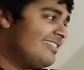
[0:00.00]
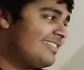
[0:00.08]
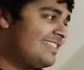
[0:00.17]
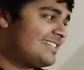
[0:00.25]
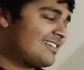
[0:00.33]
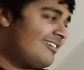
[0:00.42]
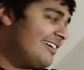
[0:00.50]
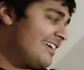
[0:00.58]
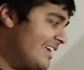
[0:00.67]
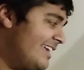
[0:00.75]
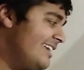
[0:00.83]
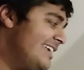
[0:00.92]
This guy
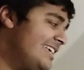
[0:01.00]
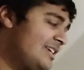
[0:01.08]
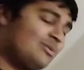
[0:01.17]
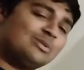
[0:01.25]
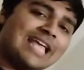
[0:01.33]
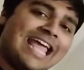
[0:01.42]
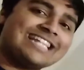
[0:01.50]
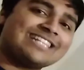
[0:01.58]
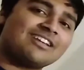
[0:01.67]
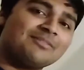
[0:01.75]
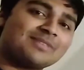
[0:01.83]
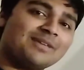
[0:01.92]
here equals n
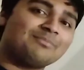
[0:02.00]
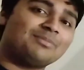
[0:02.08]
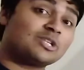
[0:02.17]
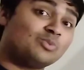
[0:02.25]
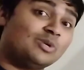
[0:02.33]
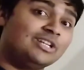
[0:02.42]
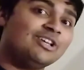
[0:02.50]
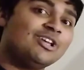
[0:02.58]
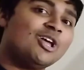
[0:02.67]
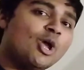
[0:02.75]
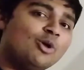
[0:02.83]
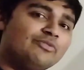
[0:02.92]
times n plus 1
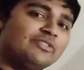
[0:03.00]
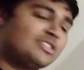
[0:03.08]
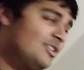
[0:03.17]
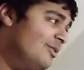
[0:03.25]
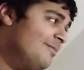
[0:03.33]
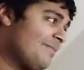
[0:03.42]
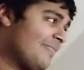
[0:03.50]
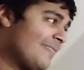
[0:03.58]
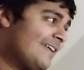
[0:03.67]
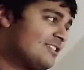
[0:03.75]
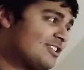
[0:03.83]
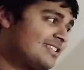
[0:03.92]
over 2,
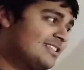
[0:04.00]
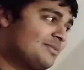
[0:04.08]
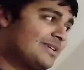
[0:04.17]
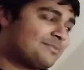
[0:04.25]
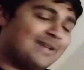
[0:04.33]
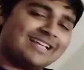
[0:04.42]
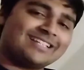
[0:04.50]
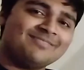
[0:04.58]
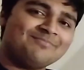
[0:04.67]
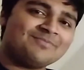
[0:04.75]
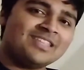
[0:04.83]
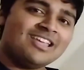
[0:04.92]
just as we expect.
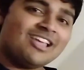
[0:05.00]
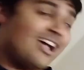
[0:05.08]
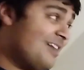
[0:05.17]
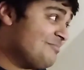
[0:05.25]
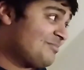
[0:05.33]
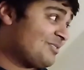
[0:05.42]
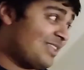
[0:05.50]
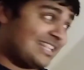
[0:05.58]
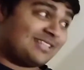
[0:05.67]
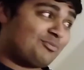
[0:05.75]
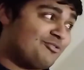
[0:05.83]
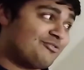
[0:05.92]
Um, so that's
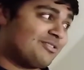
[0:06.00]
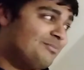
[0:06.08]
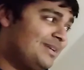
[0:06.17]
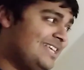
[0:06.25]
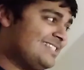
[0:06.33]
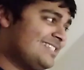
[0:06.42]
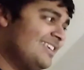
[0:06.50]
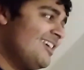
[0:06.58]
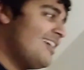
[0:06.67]
the proof complete.